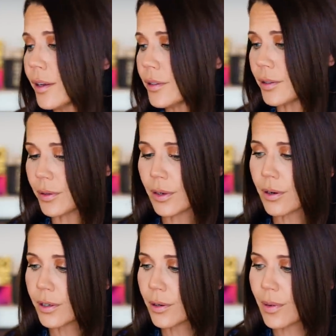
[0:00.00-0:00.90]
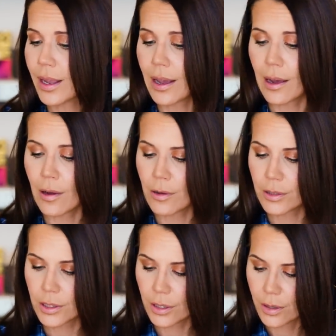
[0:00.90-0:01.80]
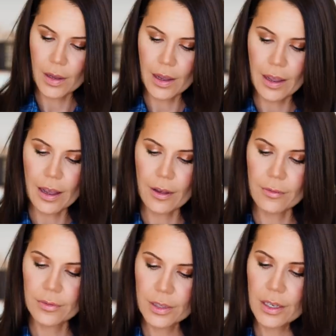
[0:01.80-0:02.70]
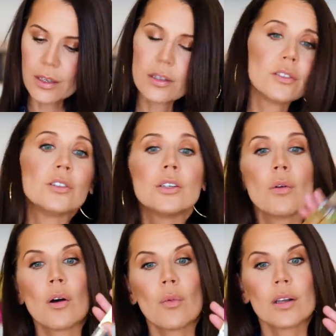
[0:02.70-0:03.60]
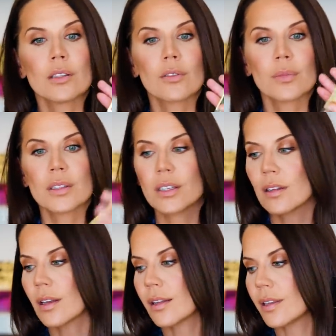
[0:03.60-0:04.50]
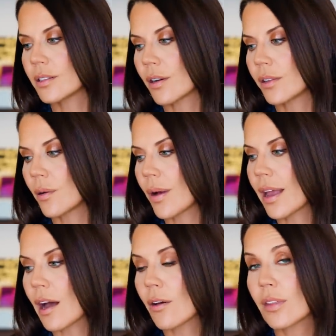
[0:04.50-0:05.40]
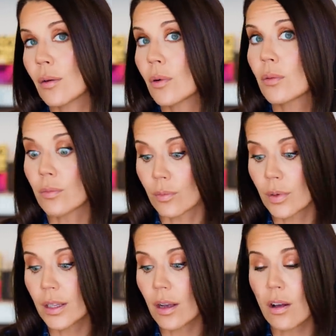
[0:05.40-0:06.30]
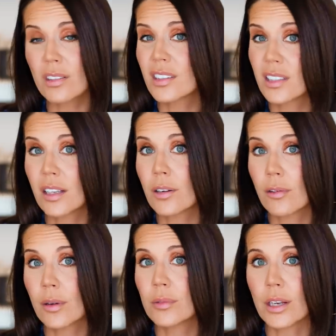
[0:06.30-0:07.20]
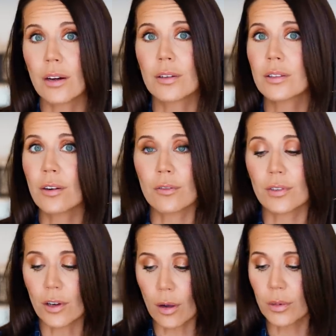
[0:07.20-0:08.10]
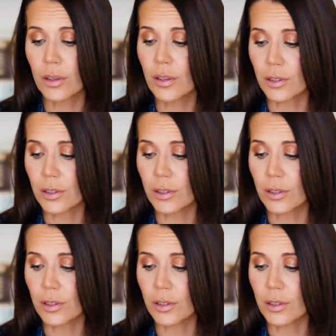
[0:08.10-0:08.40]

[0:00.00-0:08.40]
So you're on your way out. I have the duo ones from Stila. These are on their way out. They were really all Stila cream shadows are phenomenal.